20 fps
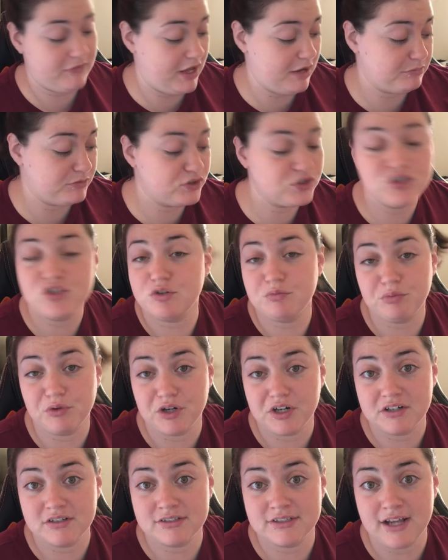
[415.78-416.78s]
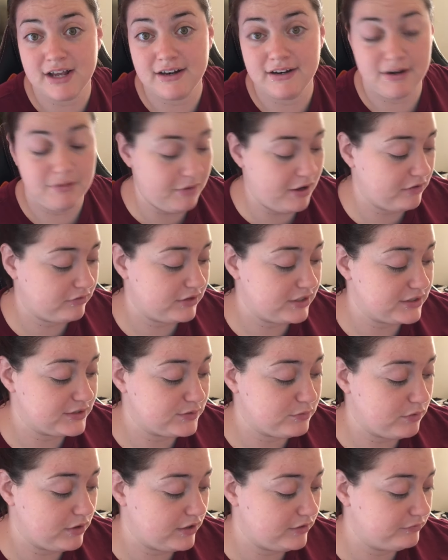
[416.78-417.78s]
I'm super excited about
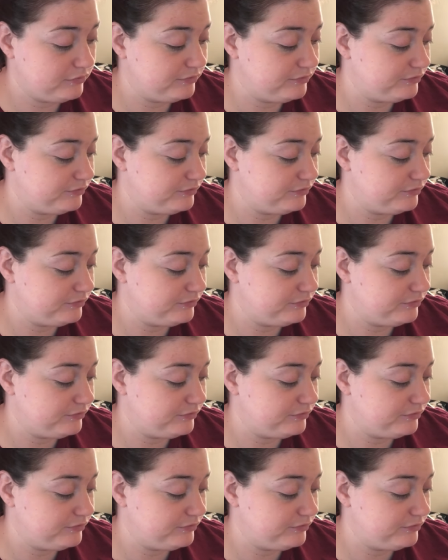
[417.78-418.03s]
this one.